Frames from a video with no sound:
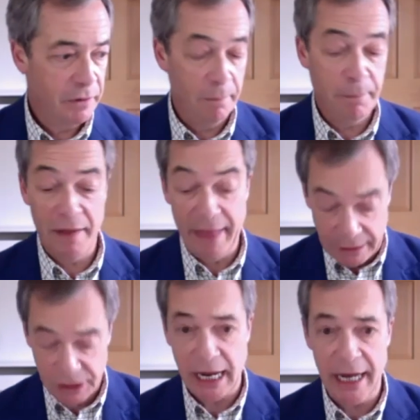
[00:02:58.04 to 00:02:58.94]
that by
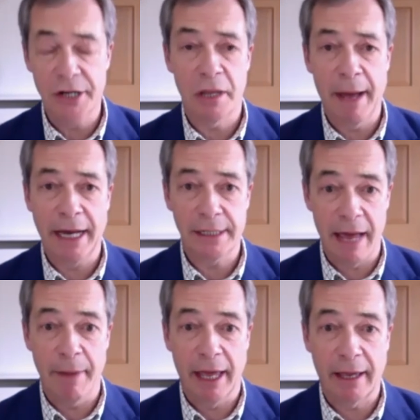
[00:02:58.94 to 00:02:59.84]
that stage of the
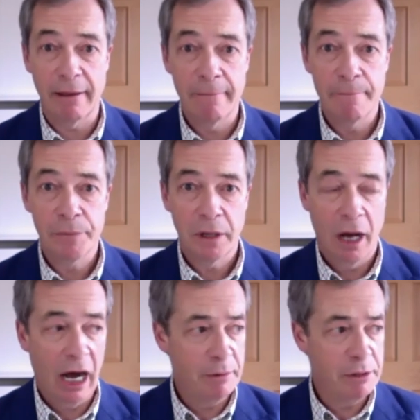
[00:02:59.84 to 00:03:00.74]
pandemic,
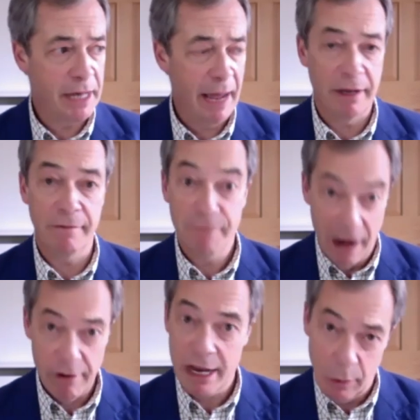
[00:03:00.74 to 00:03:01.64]
I was becoming
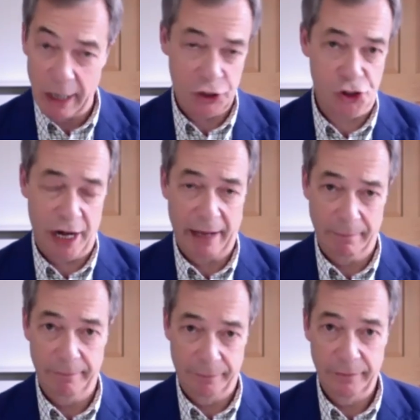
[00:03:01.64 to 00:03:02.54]
very questioning